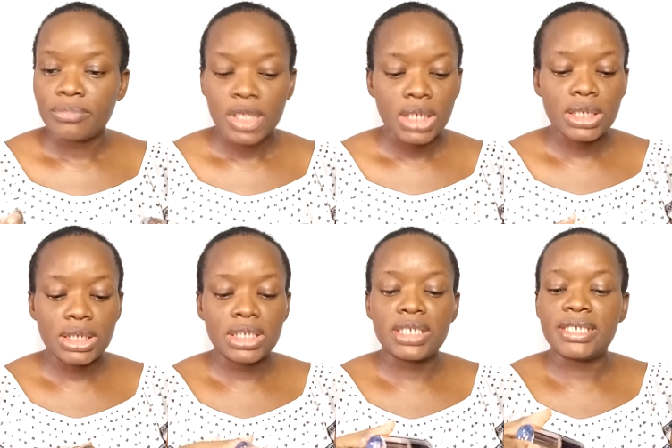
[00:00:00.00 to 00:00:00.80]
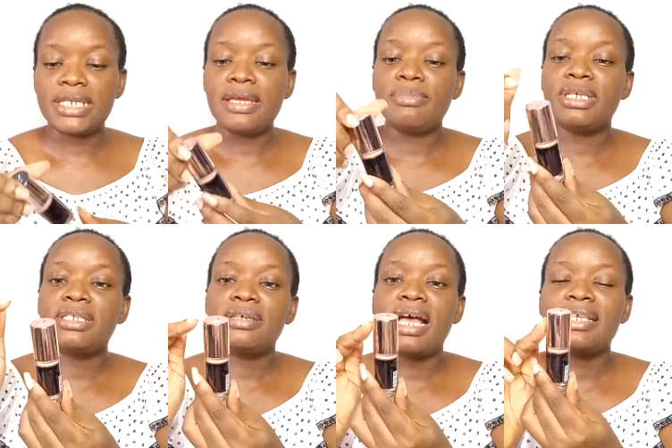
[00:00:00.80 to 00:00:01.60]
it's the same. It
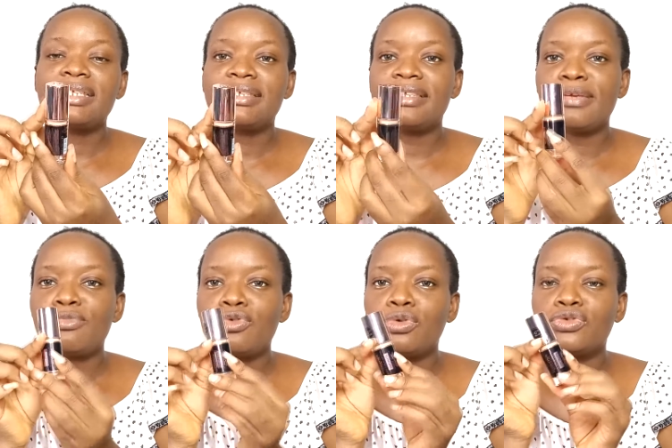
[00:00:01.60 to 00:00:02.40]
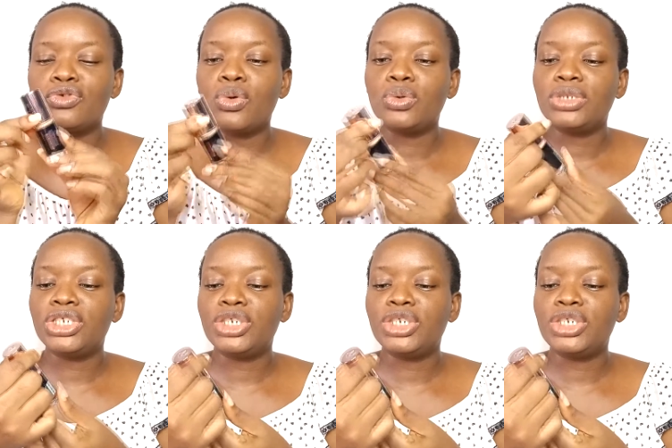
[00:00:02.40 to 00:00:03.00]
still has the same rose goldish